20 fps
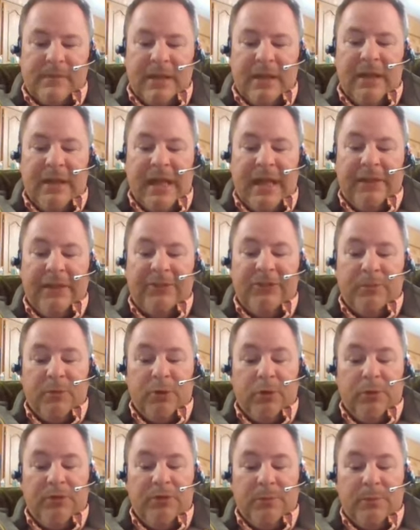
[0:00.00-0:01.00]
As it
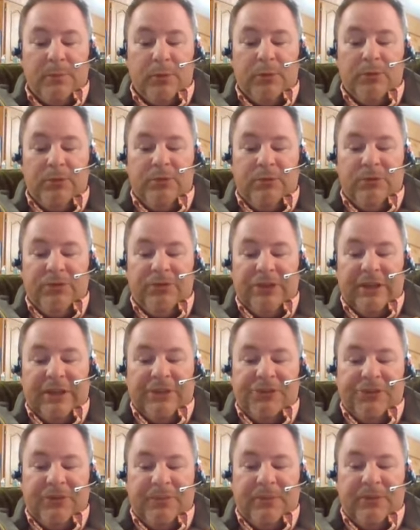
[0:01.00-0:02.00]
moves, the moon
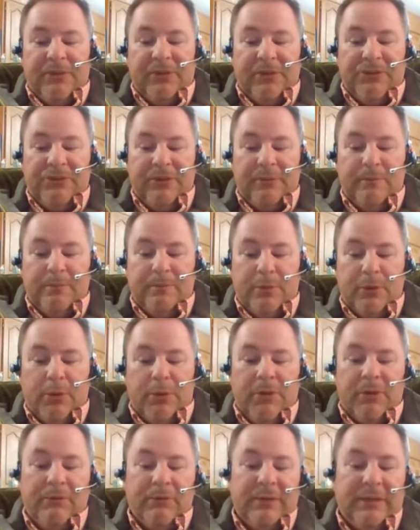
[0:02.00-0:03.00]
changes position,
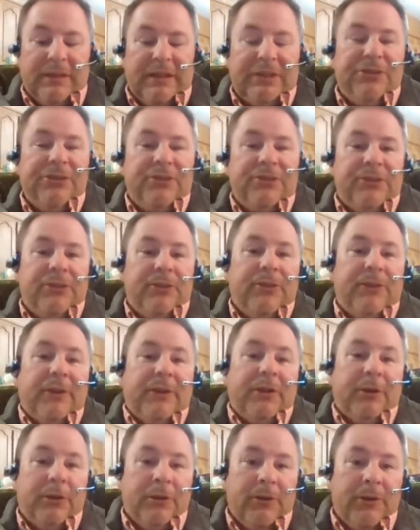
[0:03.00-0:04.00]
both in relation to
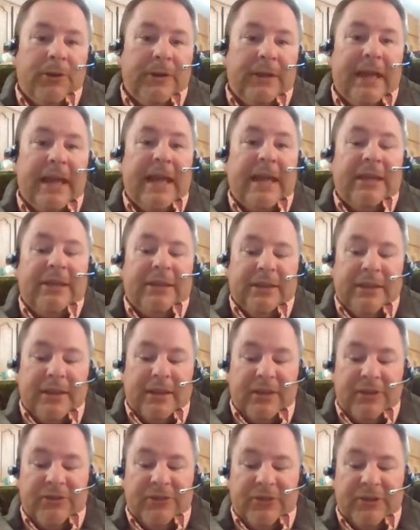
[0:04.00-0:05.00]
the Earth
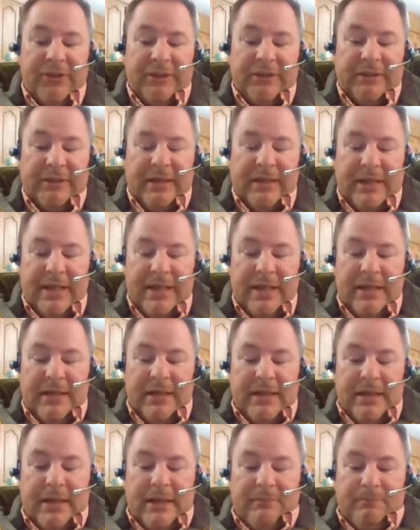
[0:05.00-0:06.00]
and the sun.
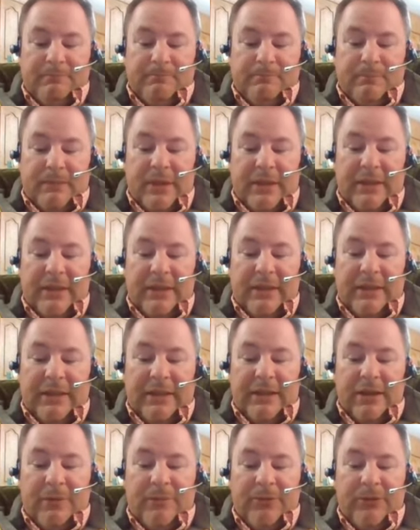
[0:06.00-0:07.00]

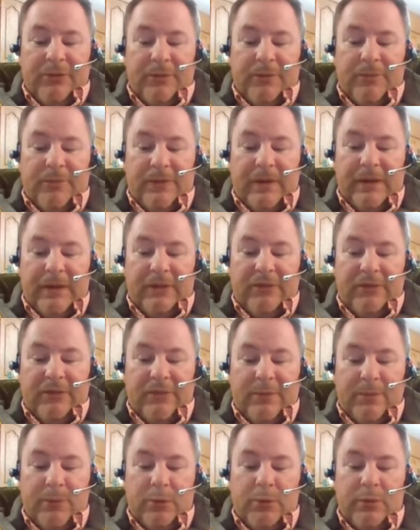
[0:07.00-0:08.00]
The observed phase
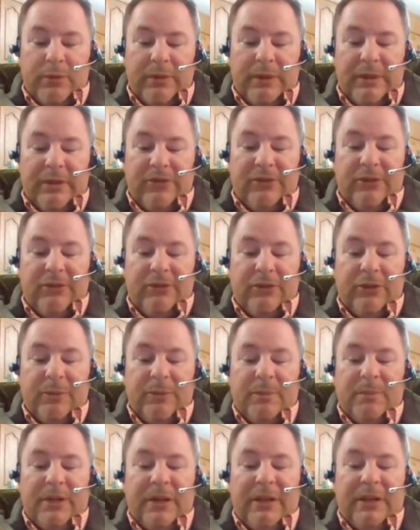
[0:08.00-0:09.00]
of the moon is
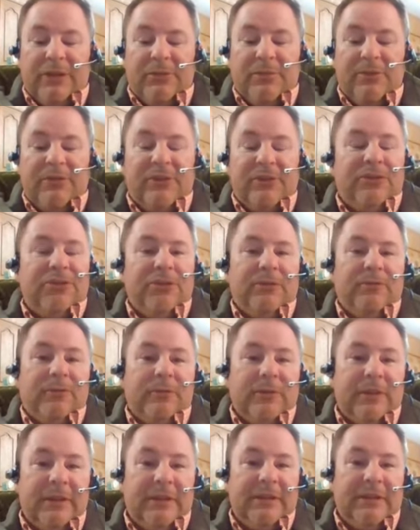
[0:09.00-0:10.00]
determined by its position
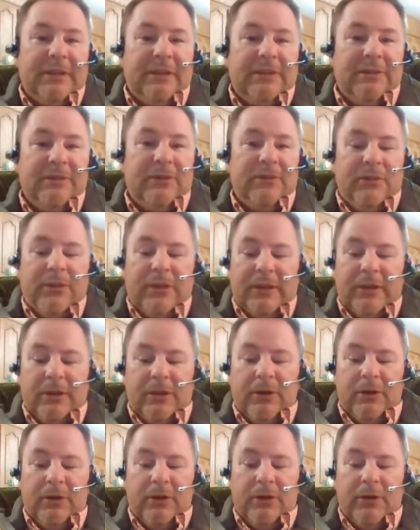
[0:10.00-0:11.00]
relative to
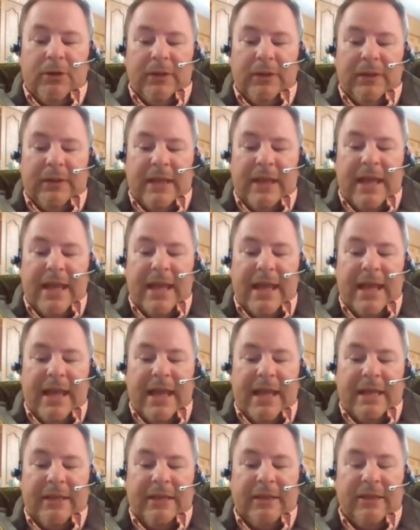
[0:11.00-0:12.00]
the Earth
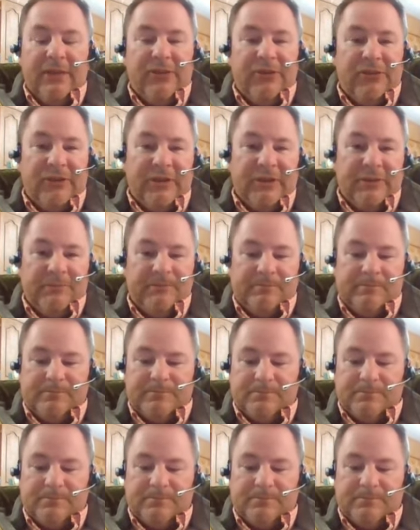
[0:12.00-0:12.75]
and the sun.